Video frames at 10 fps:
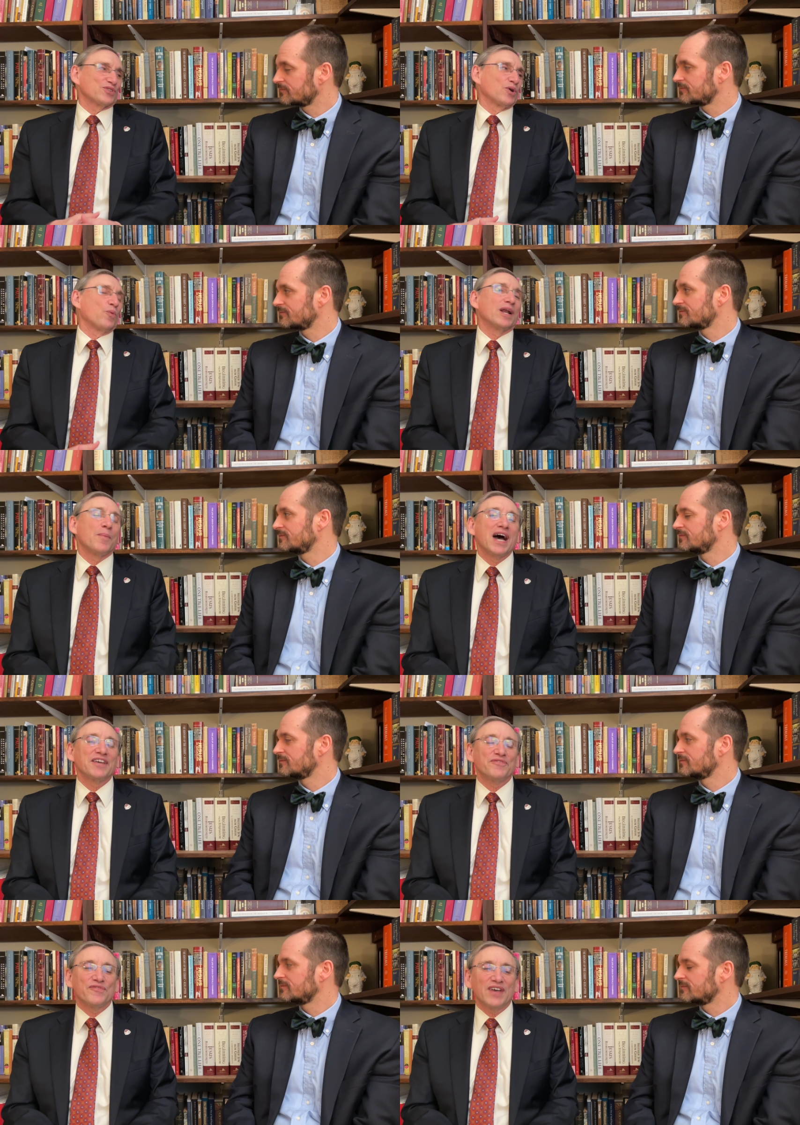Speaker 1: So, one of my
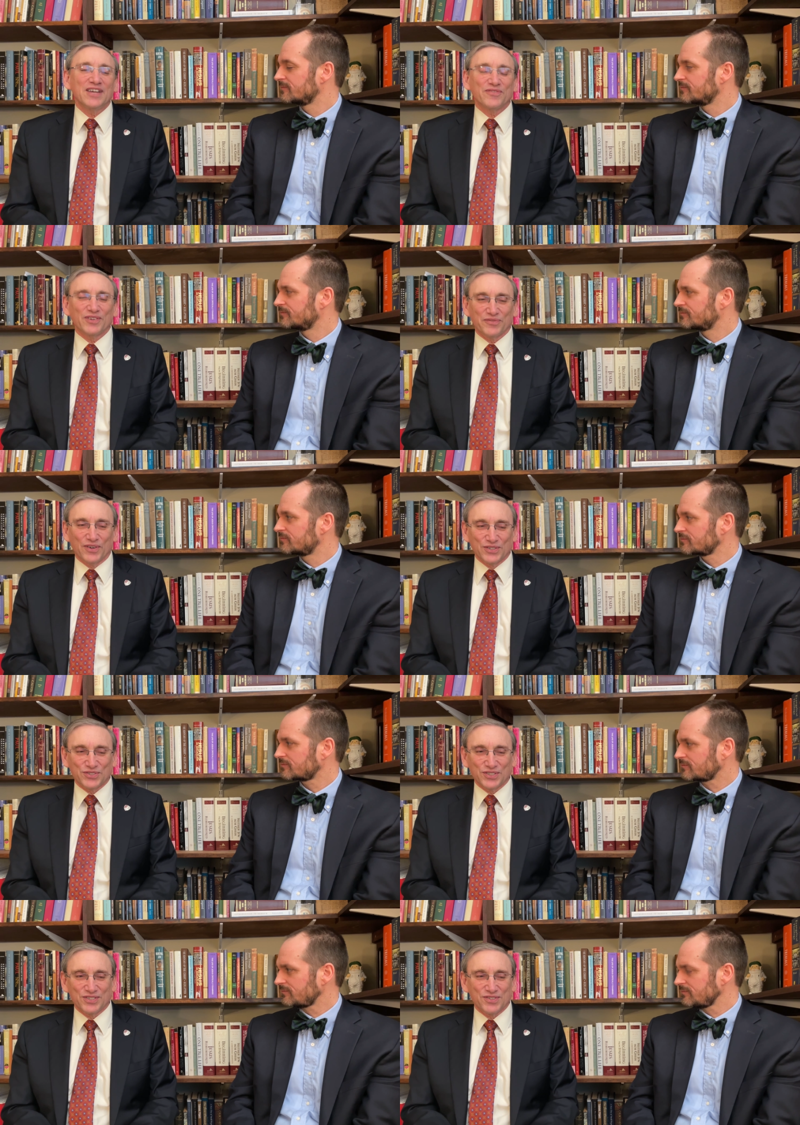favorite
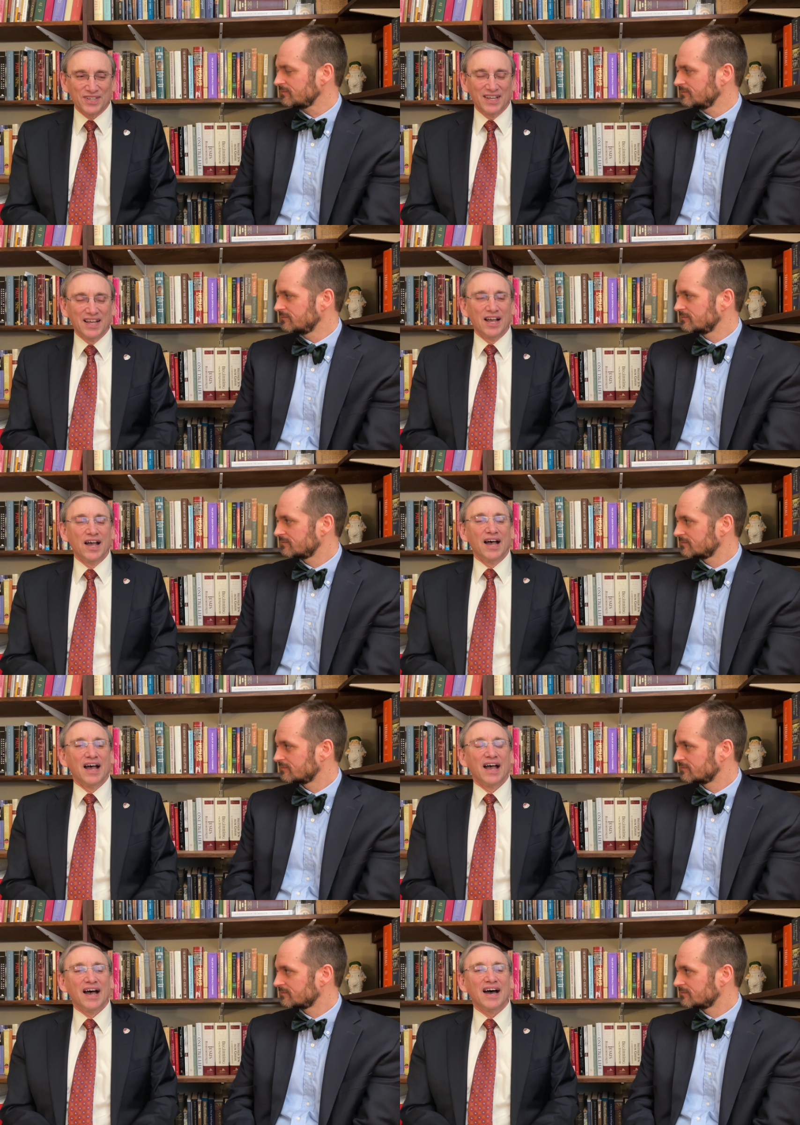verses
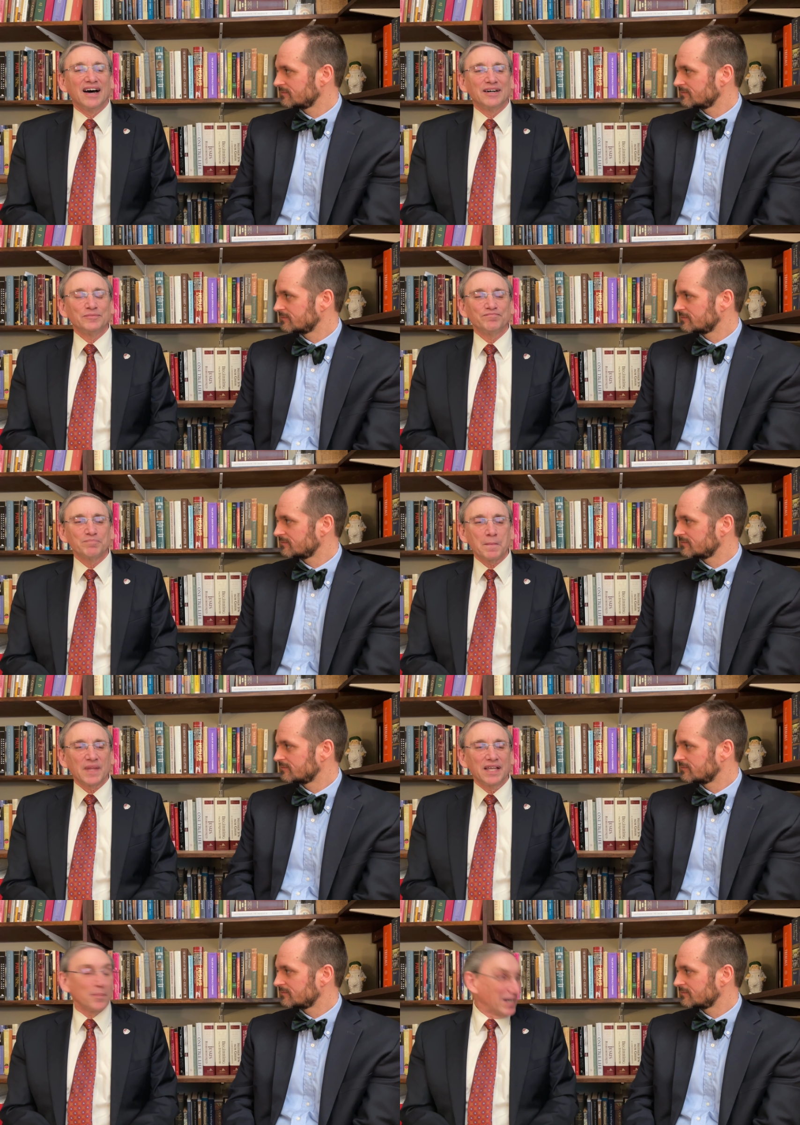um,
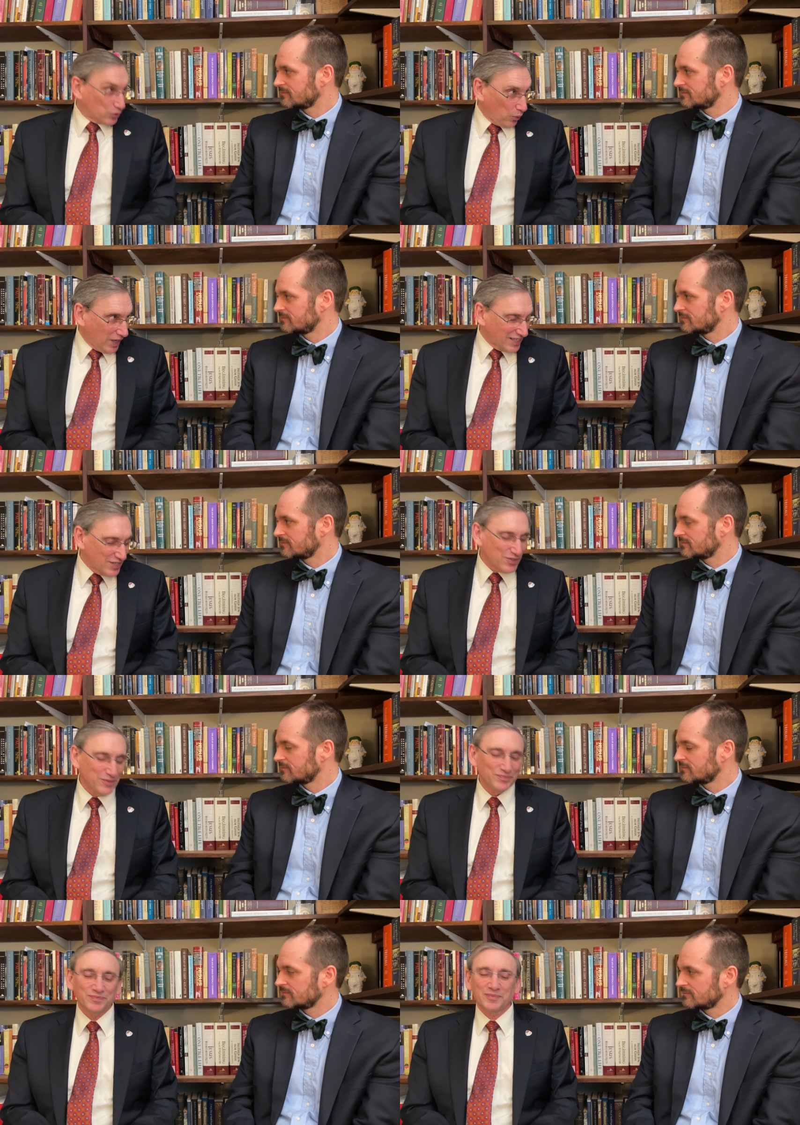in my 20s
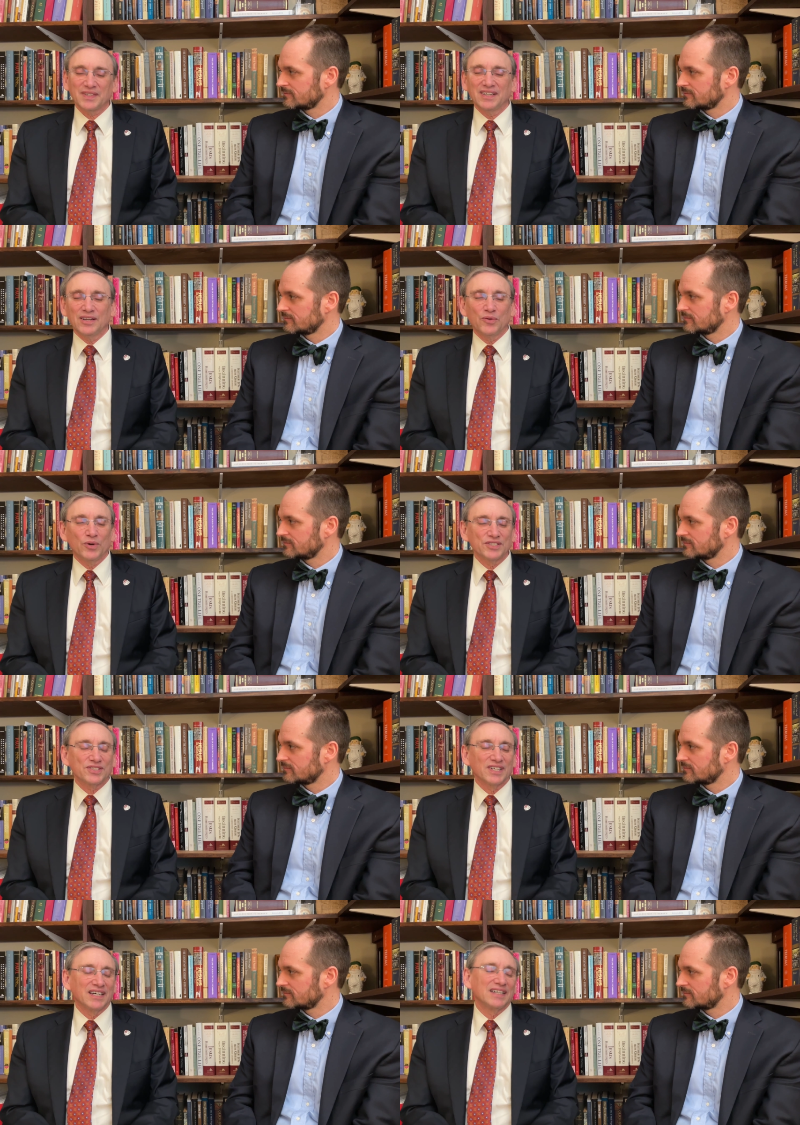
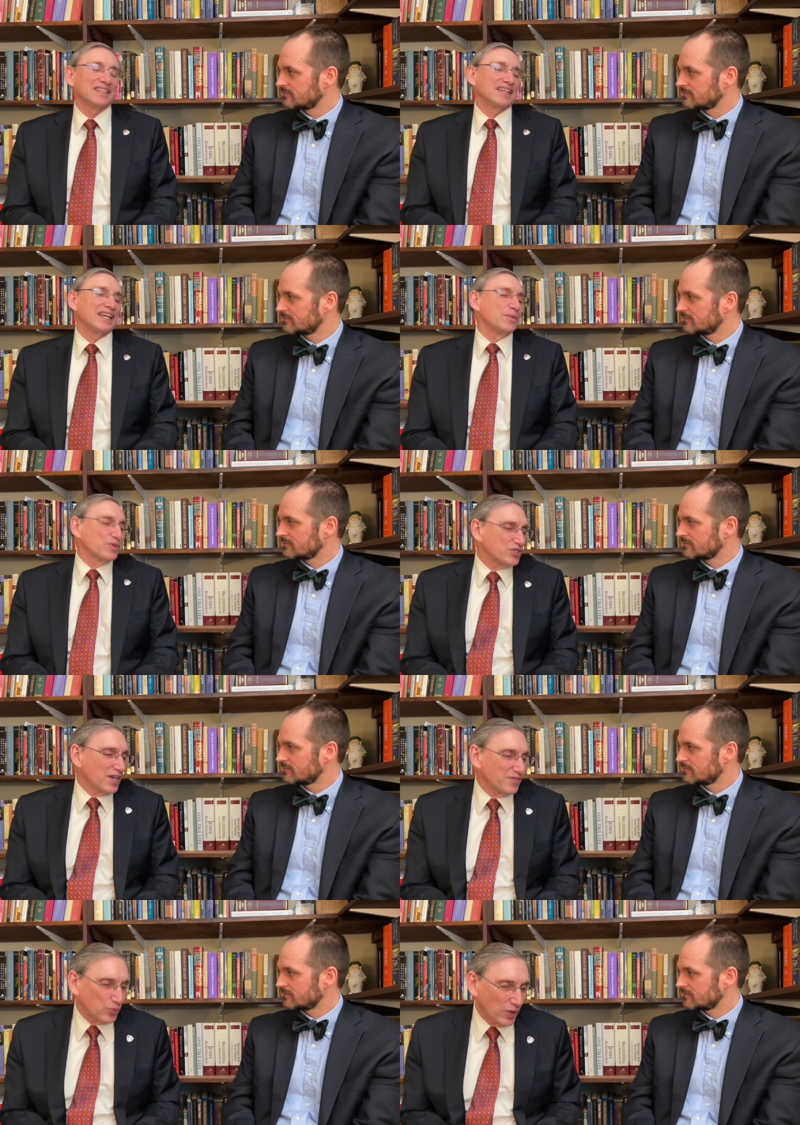was uh, Hebrews
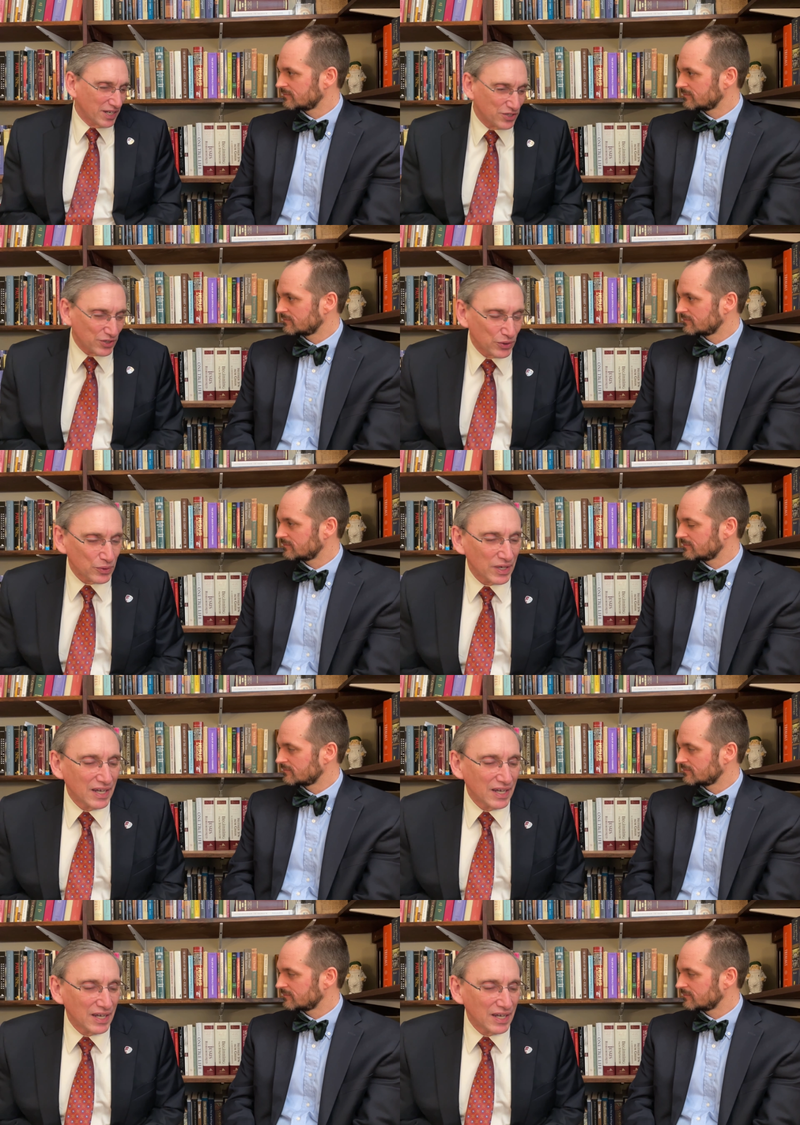7.22.